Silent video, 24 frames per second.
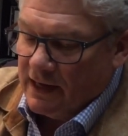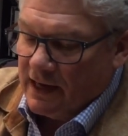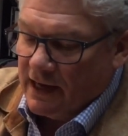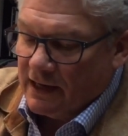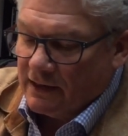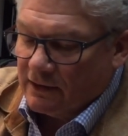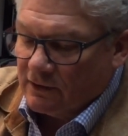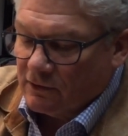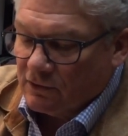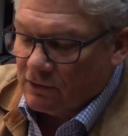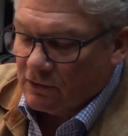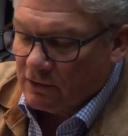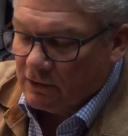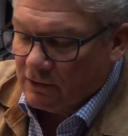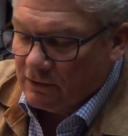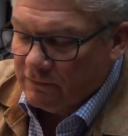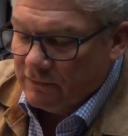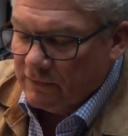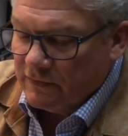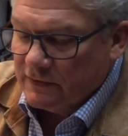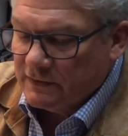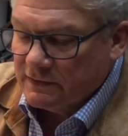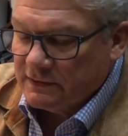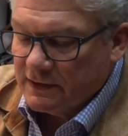and
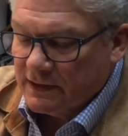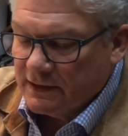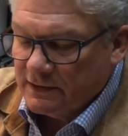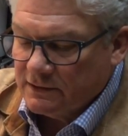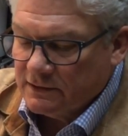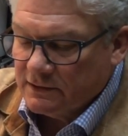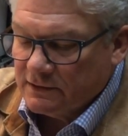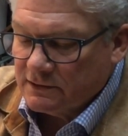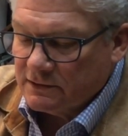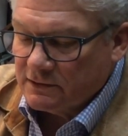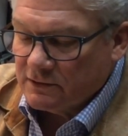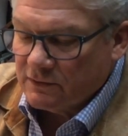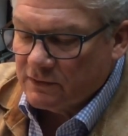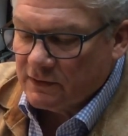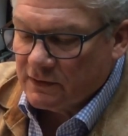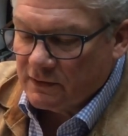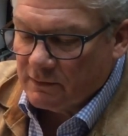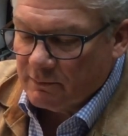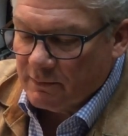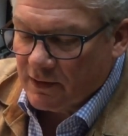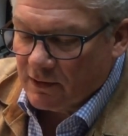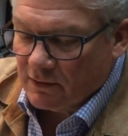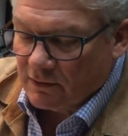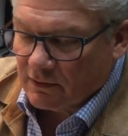curving these edges so that
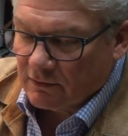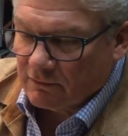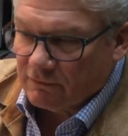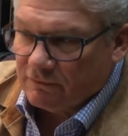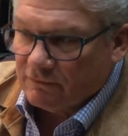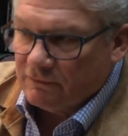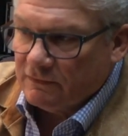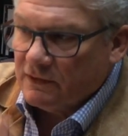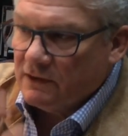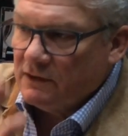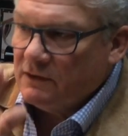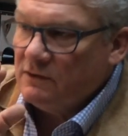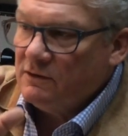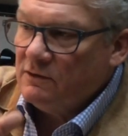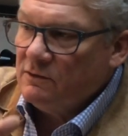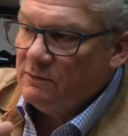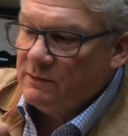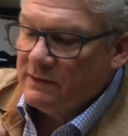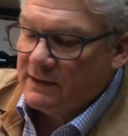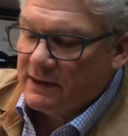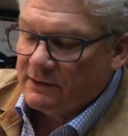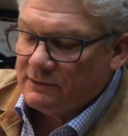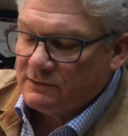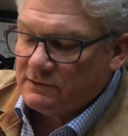the metal could flow
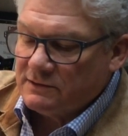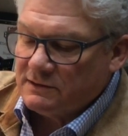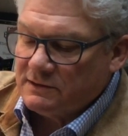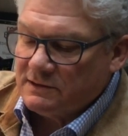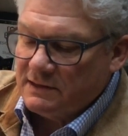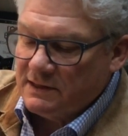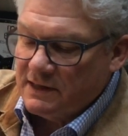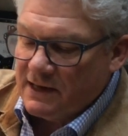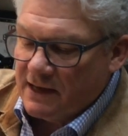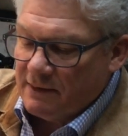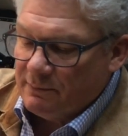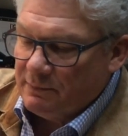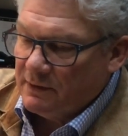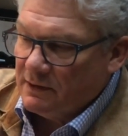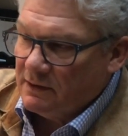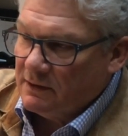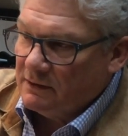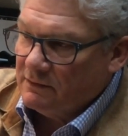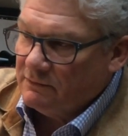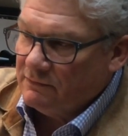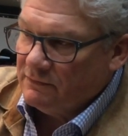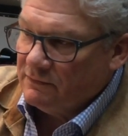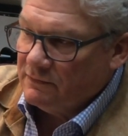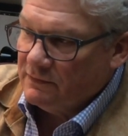without snapping
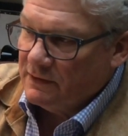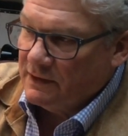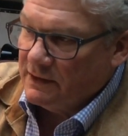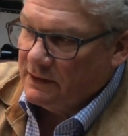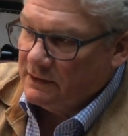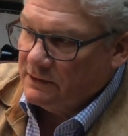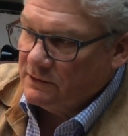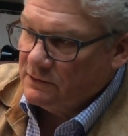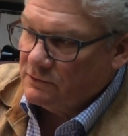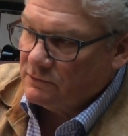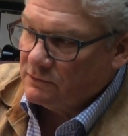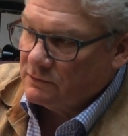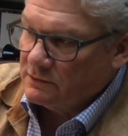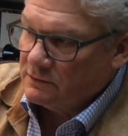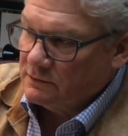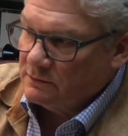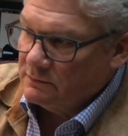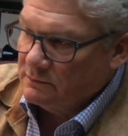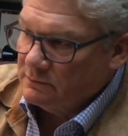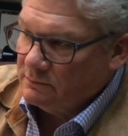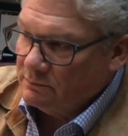off an edge or